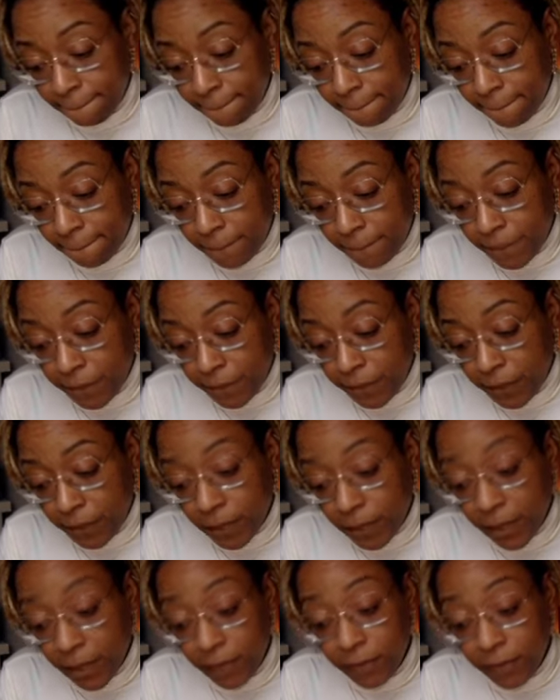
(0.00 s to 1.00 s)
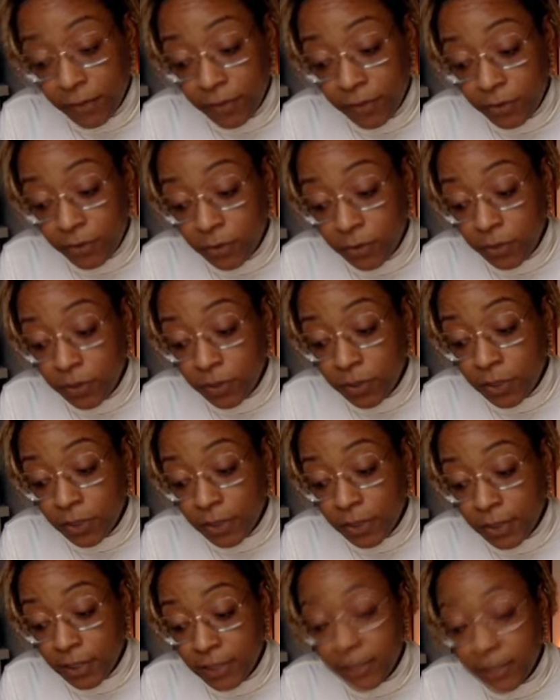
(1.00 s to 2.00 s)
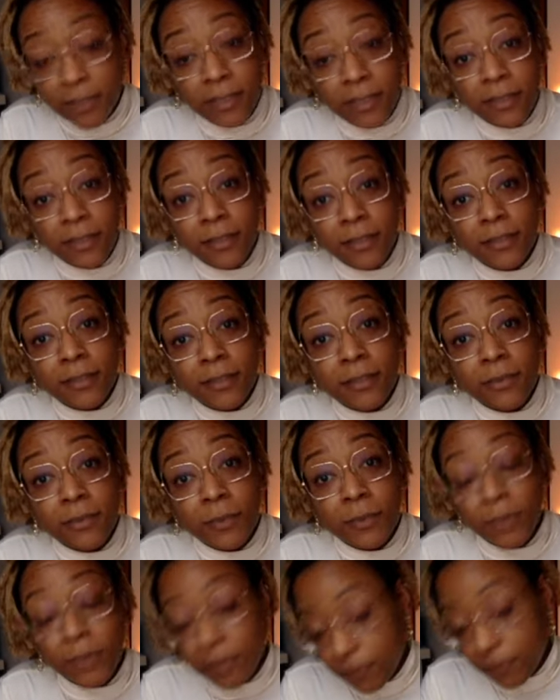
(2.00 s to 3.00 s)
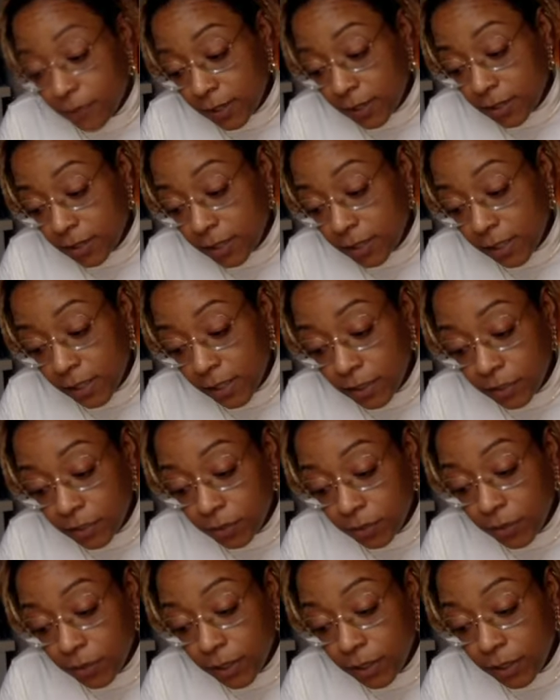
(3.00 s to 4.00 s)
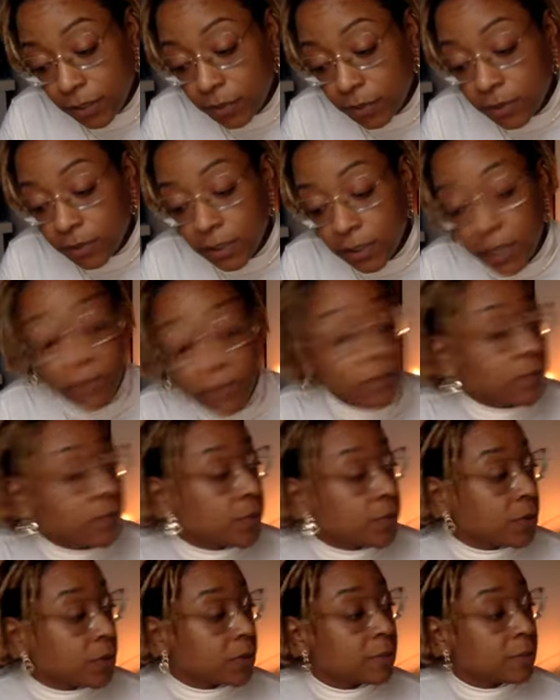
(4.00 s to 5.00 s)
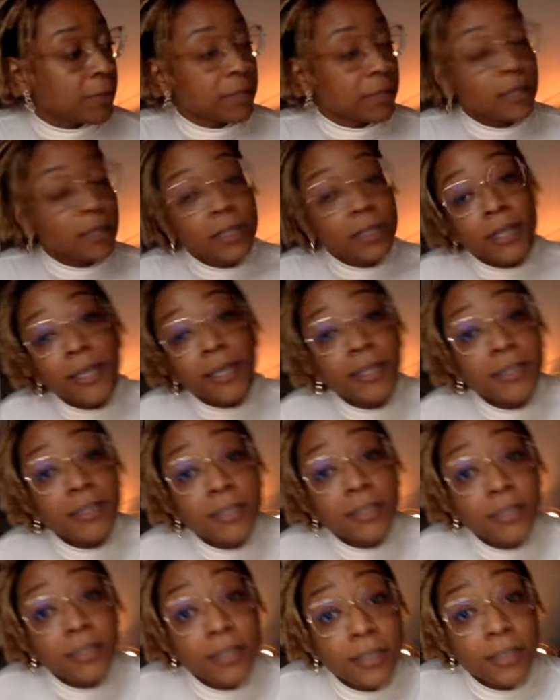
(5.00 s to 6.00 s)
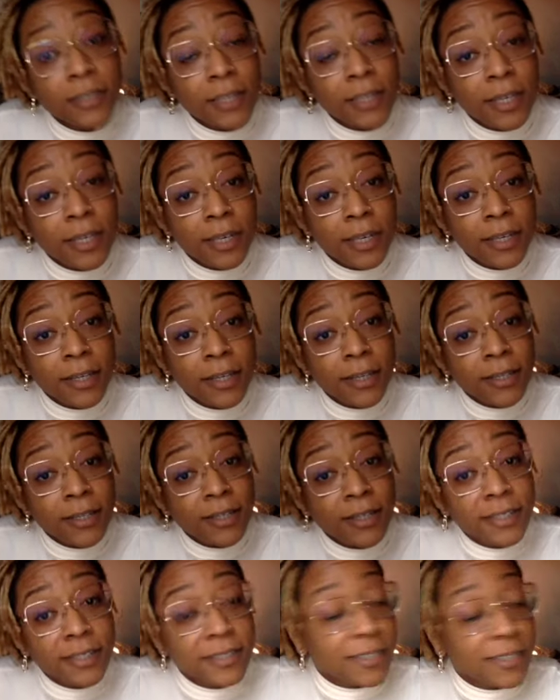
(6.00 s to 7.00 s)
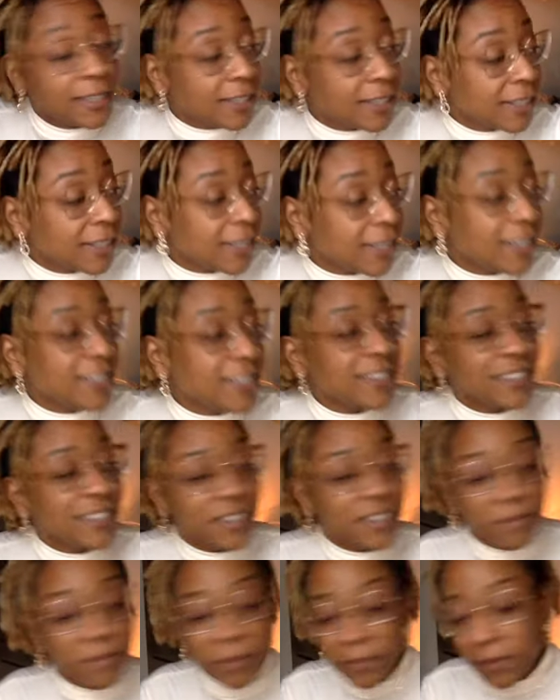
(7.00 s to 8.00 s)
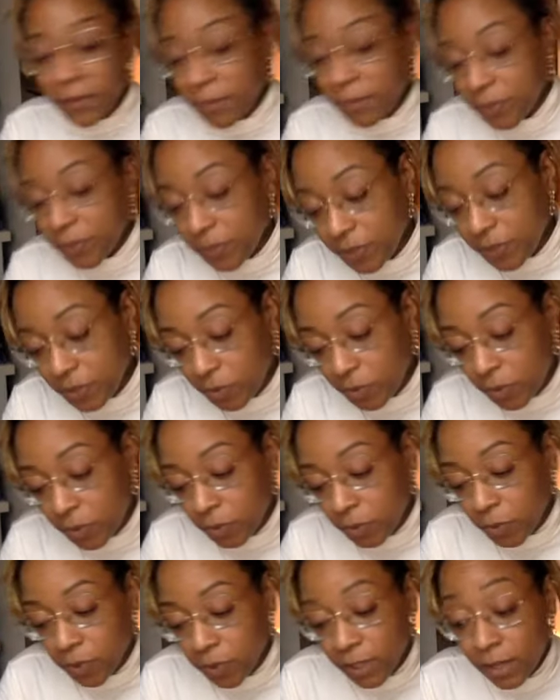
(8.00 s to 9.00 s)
Burn the candles, use the nice sheets, wear the fancy lingerie. Don't save it for a special occasion. Today is that occasion. I'm gonna, I'm gonna read you one more.